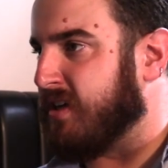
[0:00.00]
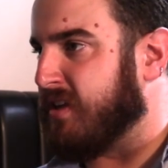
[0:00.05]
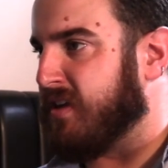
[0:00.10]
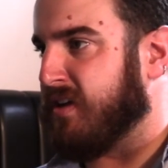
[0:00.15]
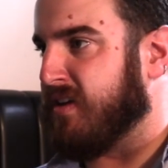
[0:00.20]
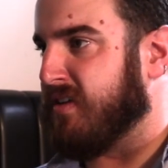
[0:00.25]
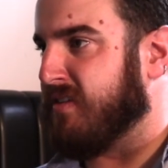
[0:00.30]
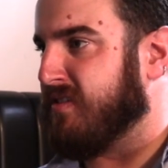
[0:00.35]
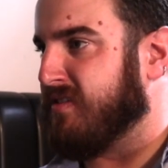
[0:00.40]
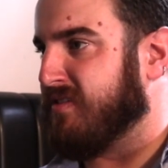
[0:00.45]
I
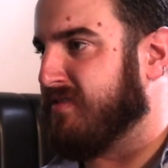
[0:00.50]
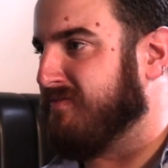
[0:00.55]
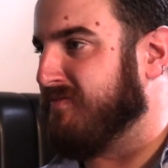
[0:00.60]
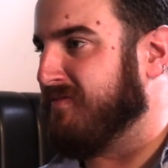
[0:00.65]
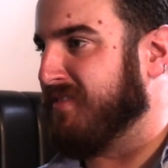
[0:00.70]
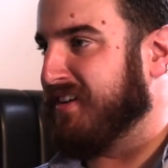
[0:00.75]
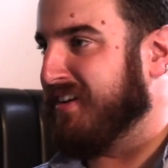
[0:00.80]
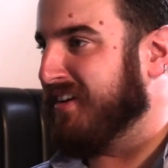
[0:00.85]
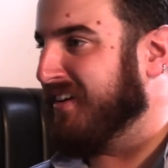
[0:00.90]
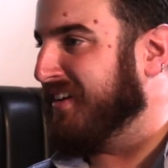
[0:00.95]
think it's,
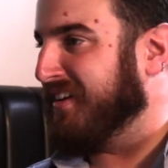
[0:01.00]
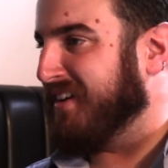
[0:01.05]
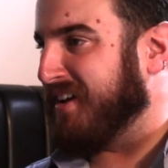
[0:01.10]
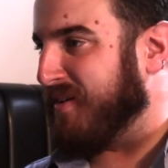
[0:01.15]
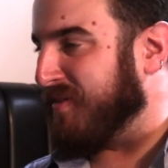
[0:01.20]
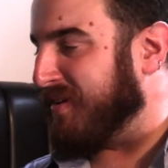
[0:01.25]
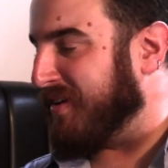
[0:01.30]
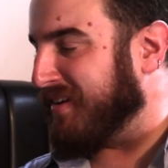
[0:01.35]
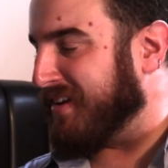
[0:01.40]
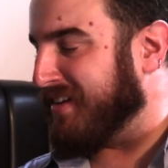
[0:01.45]

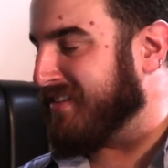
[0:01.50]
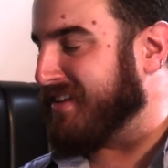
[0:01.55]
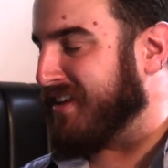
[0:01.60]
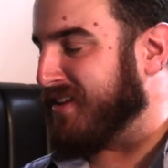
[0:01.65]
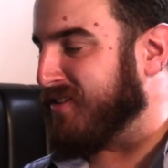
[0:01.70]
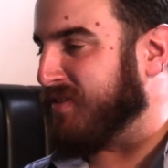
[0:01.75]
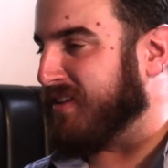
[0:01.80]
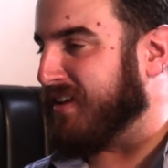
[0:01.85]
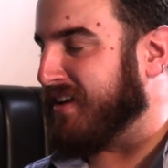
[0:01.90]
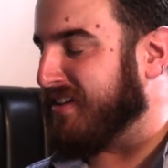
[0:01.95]
I mean, it
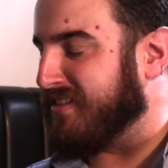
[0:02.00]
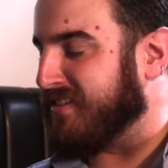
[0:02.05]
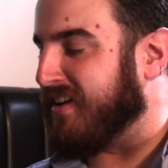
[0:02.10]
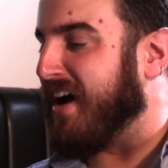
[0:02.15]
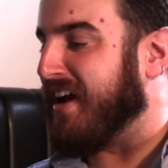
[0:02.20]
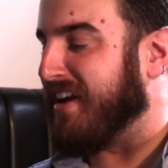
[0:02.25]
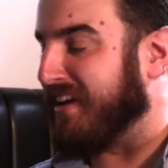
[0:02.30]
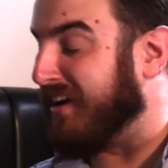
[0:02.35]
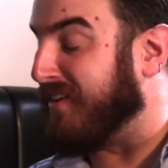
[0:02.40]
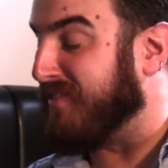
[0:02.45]
sounds really
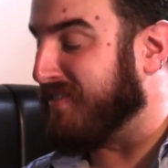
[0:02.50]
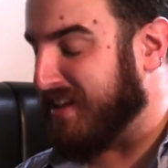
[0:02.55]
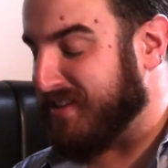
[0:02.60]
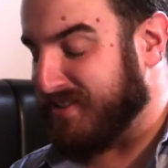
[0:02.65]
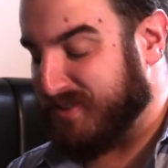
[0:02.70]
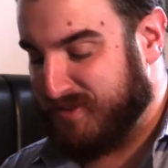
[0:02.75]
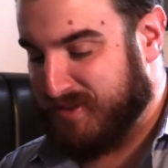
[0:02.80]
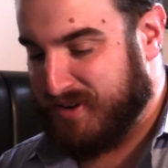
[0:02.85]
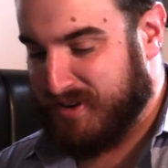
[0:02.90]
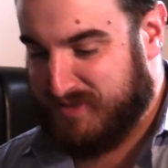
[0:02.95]
exciting if
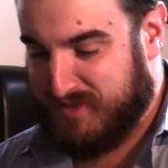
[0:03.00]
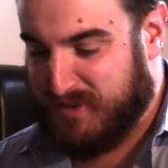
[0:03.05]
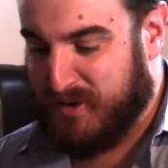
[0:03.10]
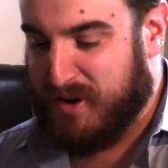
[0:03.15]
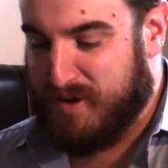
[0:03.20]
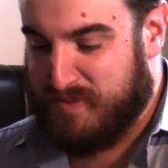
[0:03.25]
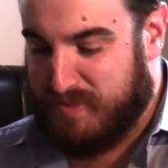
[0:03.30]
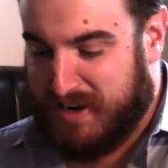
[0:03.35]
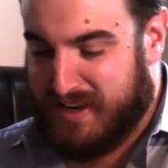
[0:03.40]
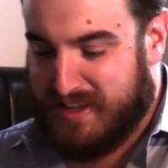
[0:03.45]
that's the word
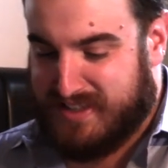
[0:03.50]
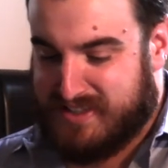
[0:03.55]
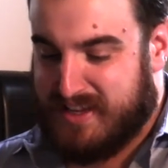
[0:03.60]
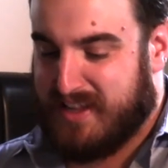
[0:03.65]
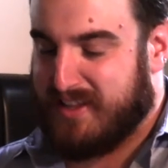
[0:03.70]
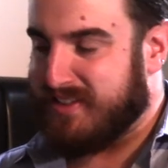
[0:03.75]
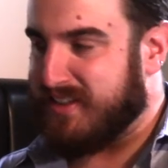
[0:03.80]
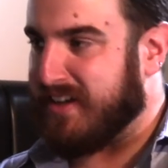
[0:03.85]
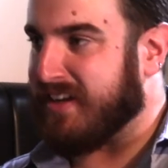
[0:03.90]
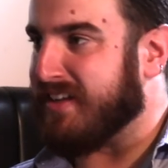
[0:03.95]
for it, but it
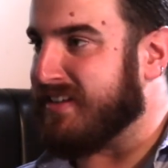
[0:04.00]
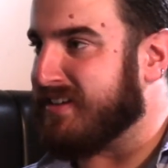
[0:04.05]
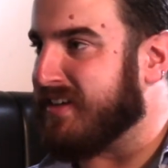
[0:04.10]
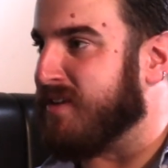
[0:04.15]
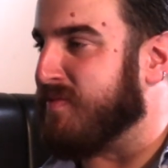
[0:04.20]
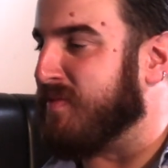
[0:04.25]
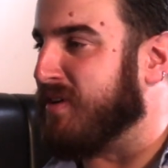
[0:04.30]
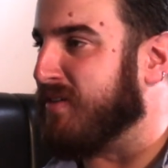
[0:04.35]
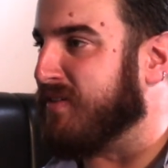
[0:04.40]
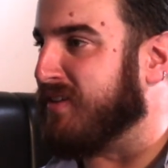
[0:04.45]
sounds like it's
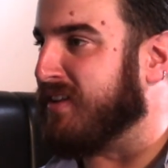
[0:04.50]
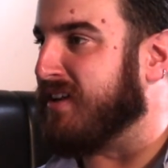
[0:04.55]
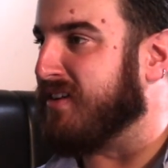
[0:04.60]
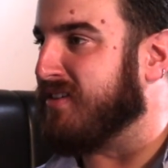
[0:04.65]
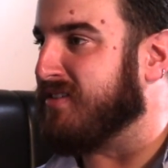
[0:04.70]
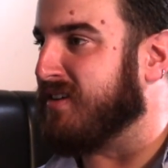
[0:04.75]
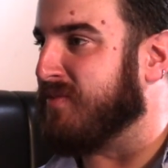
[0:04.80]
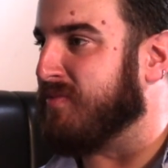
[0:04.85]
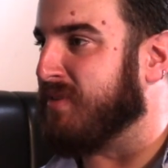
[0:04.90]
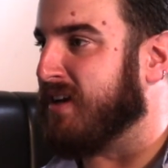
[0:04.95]
going to be a really
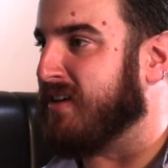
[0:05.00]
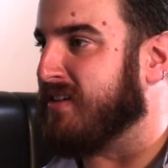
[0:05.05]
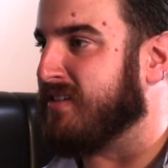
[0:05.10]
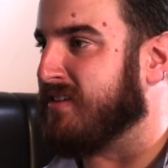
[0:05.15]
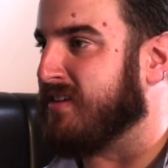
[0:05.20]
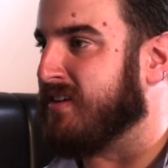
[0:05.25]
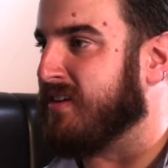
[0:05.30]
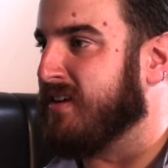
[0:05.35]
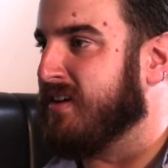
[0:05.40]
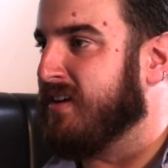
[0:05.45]
interesting piece
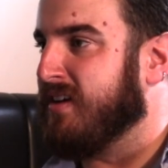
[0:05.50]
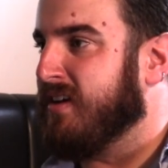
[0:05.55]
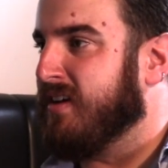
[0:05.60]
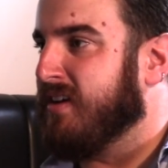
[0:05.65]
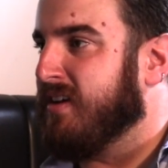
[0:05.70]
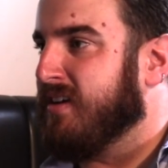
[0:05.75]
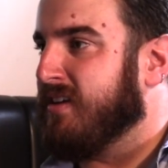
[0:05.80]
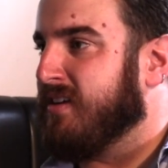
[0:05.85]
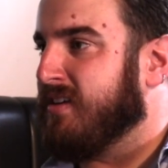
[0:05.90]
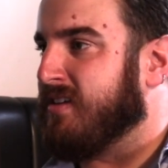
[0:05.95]

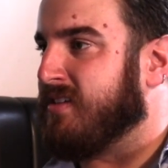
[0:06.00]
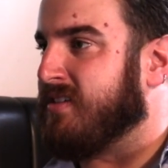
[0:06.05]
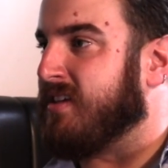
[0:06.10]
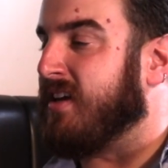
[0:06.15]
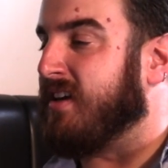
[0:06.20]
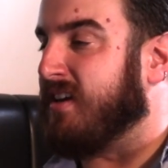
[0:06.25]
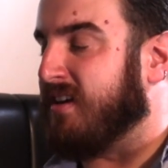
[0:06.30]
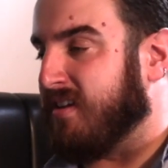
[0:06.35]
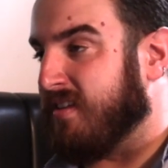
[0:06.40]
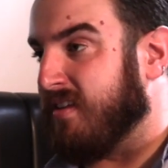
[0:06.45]
to
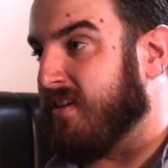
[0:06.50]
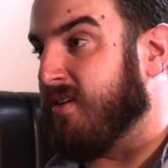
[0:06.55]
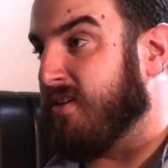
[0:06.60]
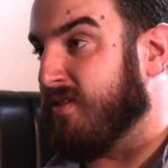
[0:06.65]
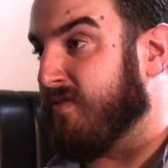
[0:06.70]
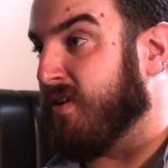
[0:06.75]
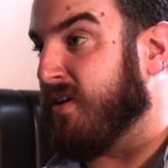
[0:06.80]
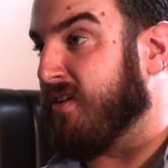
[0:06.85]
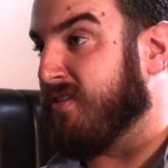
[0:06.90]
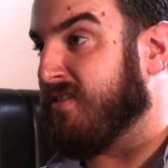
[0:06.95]
send into the
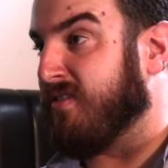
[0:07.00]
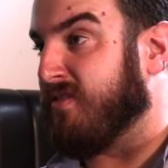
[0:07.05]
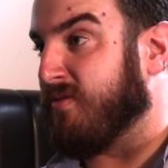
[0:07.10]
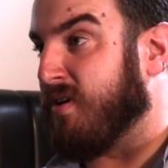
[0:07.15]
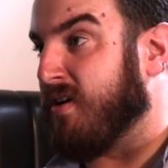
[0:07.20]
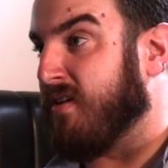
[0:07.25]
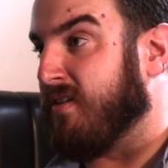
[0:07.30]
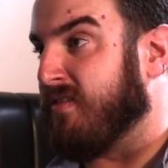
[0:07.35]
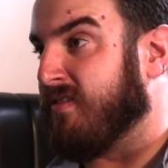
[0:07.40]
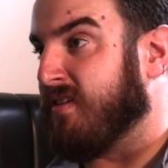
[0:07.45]
universe as
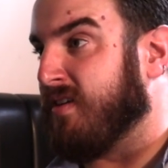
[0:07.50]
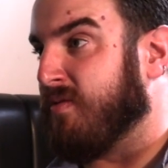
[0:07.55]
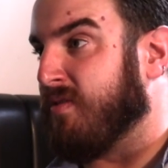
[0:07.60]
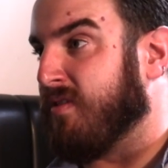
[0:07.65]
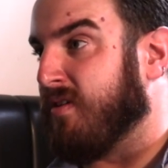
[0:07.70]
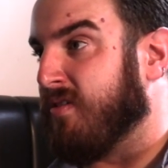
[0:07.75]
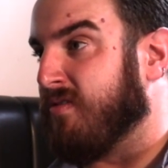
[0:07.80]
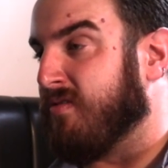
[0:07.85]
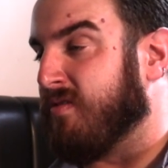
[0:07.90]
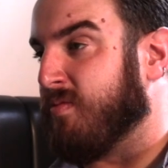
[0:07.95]
well and see
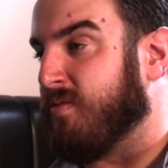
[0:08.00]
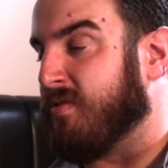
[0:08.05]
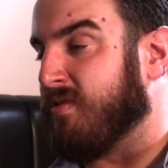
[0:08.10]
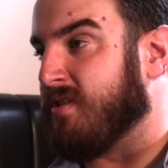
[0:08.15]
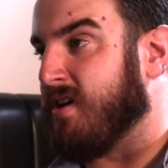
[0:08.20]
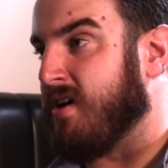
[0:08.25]
what those ripples